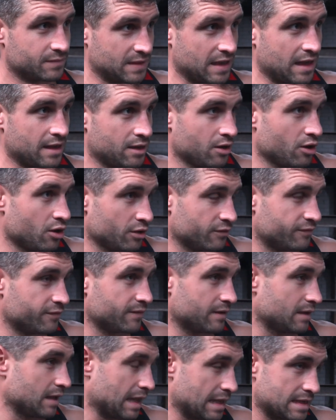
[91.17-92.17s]
their
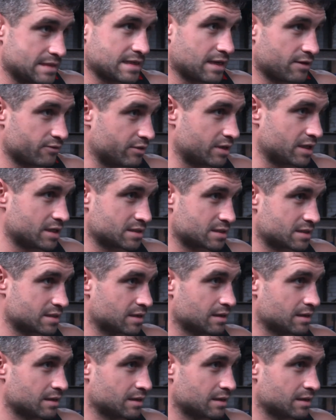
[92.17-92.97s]
life is at risk.